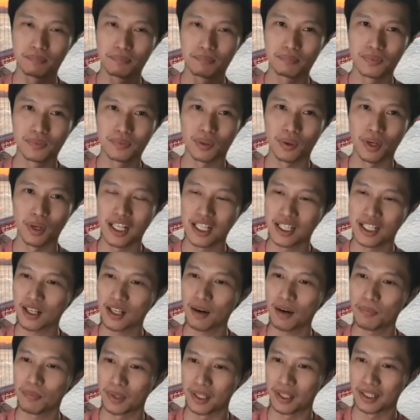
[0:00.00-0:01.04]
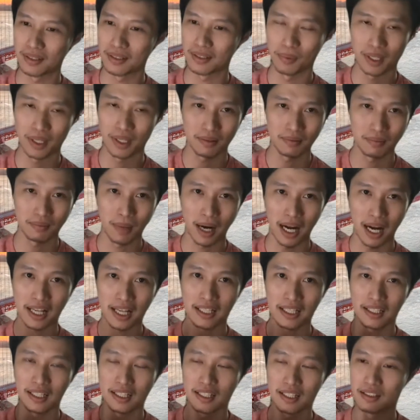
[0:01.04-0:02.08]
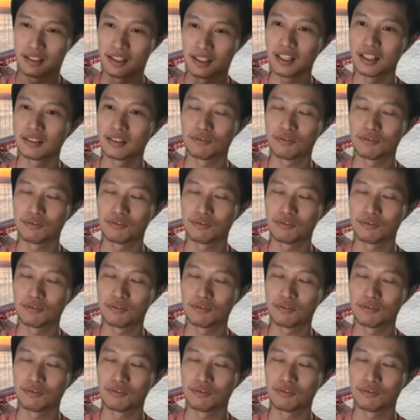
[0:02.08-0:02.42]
3D software when Maya is good